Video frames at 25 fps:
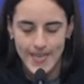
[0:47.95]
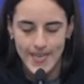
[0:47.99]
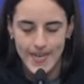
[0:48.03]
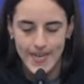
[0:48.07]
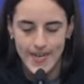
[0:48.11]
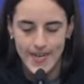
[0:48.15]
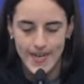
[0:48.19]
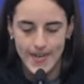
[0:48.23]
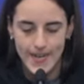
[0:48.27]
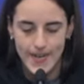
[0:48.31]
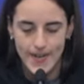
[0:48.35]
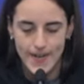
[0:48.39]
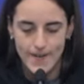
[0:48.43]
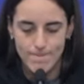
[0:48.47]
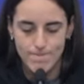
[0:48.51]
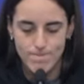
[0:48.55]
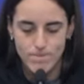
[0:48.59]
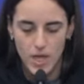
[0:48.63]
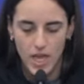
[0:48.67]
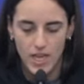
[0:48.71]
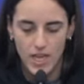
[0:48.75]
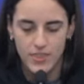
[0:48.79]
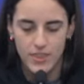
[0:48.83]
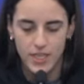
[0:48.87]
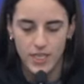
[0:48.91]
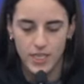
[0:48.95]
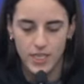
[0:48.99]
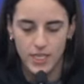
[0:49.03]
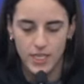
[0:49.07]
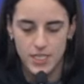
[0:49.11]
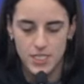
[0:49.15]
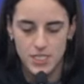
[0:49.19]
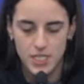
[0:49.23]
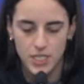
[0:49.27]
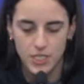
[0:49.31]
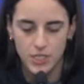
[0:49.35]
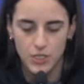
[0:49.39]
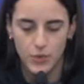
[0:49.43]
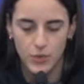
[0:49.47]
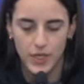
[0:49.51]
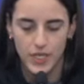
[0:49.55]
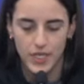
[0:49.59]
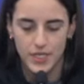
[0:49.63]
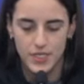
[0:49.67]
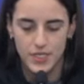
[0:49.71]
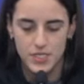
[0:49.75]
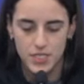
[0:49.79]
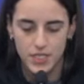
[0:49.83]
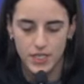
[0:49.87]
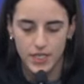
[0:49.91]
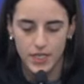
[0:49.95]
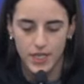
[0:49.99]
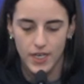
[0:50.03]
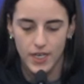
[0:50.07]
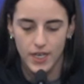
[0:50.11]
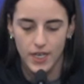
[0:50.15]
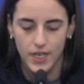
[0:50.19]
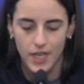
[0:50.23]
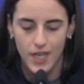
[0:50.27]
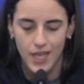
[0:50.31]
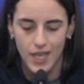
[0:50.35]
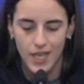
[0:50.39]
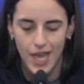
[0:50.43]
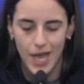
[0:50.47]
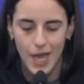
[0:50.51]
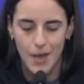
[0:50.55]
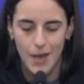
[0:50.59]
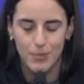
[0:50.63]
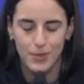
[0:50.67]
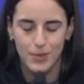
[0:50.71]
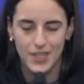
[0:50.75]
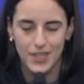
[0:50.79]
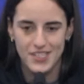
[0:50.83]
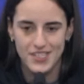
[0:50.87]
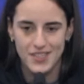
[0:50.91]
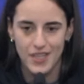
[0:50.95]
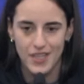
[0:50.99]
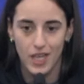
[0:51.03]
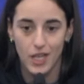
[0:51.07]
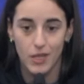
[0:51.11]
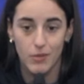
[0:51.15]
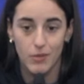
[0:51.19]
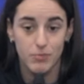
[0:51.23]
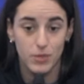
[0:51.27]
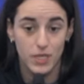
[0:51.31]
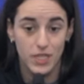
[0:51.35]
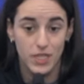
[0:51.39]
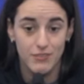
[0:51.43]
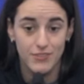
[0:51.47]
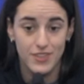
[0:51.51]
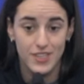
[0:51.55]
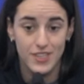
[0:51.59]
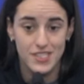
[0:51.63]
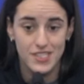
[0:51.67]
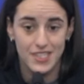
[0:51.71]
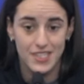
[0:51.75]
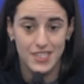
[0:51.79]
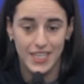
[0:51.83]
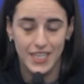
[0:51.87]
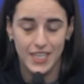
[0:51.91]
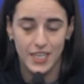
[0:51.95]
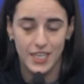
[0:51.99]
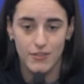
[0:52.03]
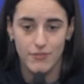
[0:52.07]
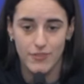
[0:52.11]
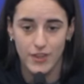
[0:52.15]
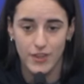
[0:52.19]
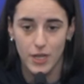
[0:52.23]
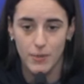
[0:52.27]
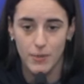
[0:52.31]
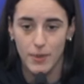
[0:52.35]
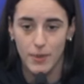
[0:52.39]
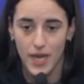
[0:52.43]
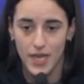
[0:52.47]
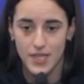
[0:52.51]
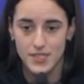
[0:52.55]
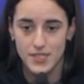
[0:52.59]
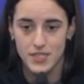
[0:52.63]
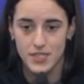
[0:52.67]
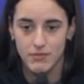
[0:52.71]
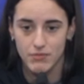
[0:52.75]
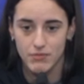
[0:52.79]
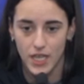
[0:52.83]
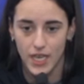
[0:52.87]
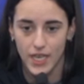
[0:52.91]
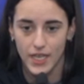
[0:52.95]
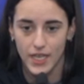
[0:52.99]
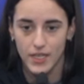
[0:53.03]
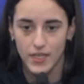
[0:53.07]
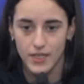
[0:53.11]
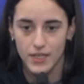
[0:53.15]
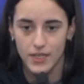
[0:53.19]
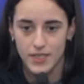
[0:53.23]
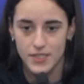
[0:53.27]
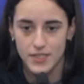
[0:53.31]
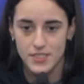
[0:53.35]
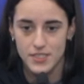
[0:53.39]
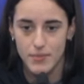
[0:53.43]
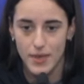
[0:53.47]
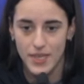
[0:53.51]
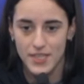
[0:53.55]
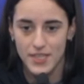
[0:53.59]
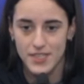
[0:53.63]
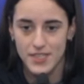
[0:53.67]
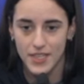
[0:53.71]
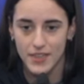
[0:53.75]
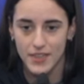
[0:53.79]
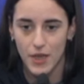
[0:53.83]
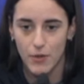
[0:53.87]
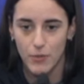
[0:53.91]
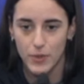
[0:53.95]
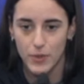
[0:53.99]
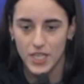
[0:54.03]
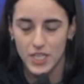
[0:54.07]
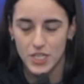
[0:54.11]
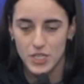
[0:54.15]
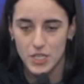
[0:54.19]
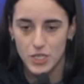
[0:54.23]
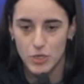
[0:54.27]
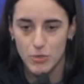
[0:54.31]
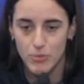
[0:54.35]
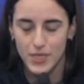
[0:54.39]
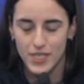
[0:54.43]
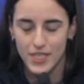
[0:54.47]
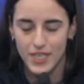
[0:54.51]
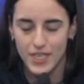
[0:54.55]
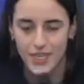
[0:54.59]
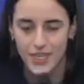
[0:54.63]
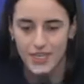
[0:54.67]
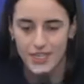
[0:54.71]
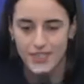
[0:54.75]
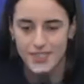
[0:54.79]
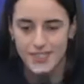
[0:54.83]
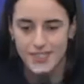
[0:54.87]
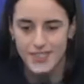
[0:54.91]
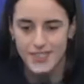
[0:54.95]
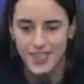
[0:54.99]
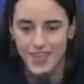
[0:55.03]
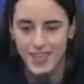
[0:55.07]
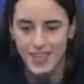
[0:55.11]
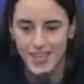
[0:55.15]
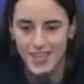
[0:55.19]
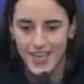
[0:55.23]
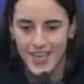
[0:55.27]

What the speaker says: I think continuing to uplift this league in a very positive light is the best thing that we can do, because